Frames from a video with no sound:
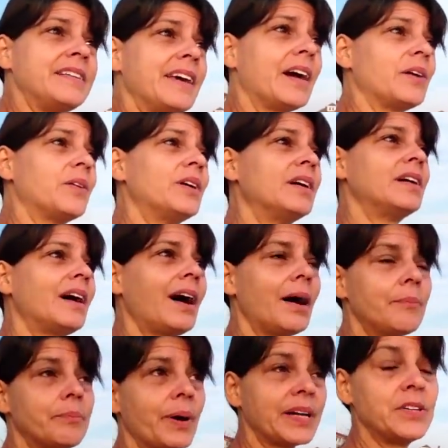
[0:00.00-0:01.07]
Now,
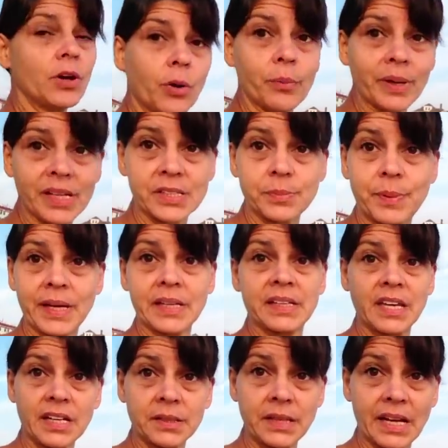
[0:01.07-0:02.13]
I'm by no means being
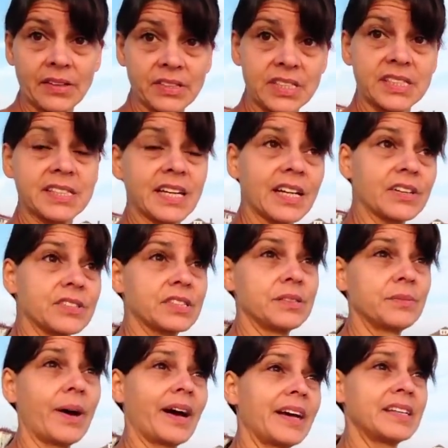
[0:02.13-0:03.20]
kicked down the stairs
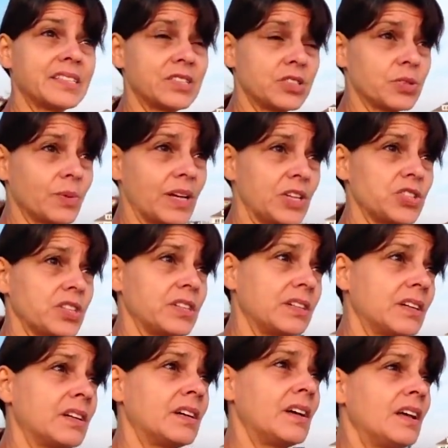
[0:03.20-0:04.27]
in my situation,